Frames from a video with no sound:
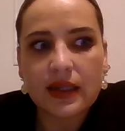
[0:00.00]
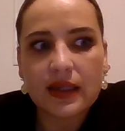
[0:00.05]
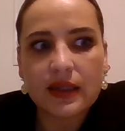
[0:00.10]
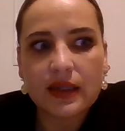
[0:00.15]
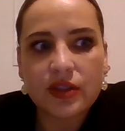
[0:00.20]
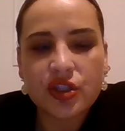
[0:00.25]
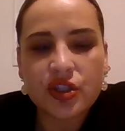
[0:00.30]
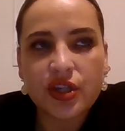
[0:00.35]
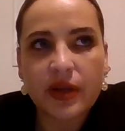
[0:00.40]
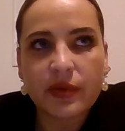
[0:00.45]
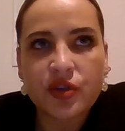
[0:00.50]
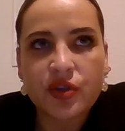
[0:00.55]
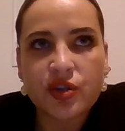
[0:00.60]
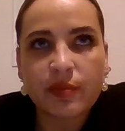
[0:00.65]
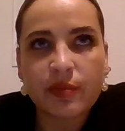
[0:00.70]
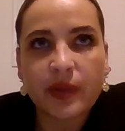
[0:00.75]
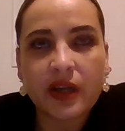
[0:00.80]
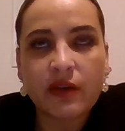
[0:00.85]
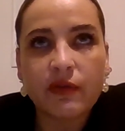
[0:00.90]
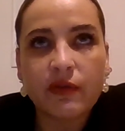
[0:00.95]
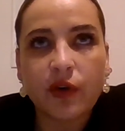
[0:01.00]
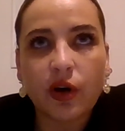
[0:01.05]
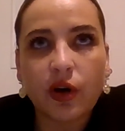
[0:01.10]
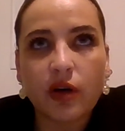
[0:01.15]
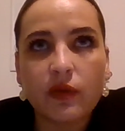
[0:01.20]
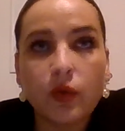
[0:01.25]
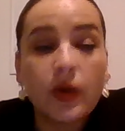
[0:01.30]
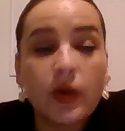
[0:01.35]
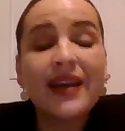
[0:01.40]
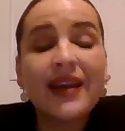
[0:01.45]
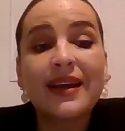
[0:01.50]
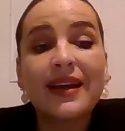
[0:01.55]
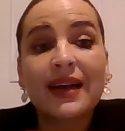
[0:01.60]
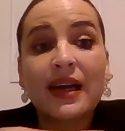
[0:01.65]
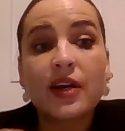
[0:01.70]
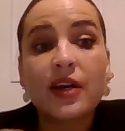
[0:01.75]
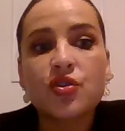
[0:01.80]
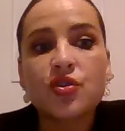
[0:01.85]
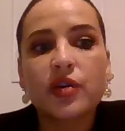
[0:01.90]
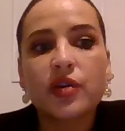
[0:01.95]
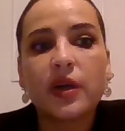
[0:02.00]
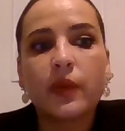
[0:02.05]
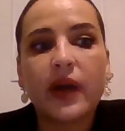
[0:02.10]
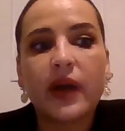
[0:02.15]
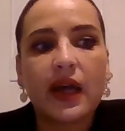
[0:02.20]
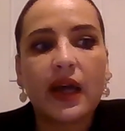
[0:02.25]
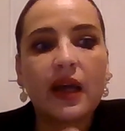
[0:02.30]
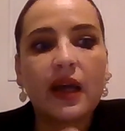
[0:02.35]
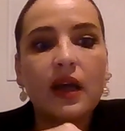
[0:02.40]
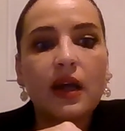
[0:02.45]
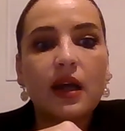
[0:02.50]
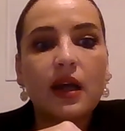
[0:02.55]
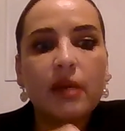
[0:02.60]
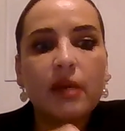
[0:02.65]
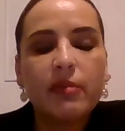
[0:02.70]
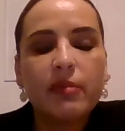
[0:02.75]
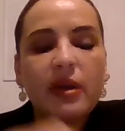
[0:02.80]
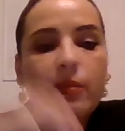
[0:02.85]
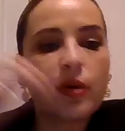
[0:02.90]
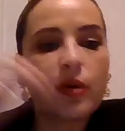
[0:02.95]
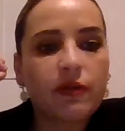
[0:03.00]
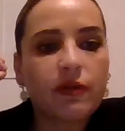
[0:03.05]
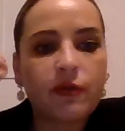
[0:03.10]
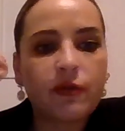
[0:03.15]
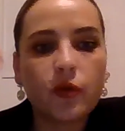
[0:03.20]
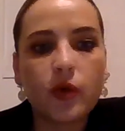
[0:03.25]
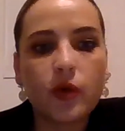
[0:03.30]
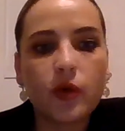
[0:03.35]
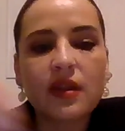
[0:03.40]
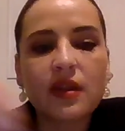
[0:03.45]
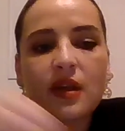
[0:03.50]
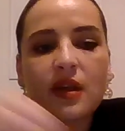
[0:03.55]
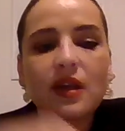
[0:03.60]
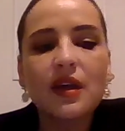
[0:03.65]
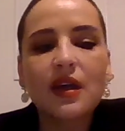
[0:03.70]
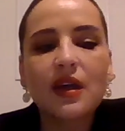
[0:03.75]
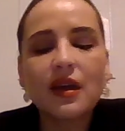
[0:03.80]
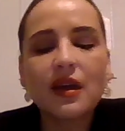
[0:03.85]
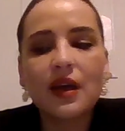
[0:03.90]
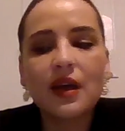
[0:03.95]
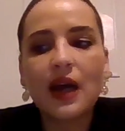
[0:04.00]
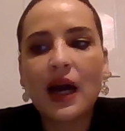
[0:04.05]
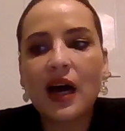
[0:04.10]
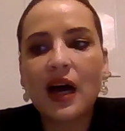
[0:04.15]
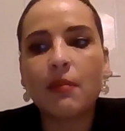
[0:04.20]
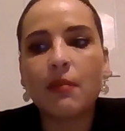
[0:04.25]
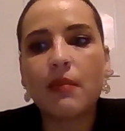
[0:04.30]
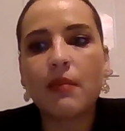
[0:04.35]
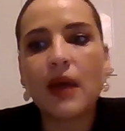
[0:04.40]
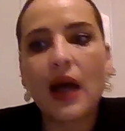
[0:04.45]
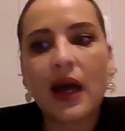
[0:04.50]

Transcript: to be involved, or in a country where people are forward thinking and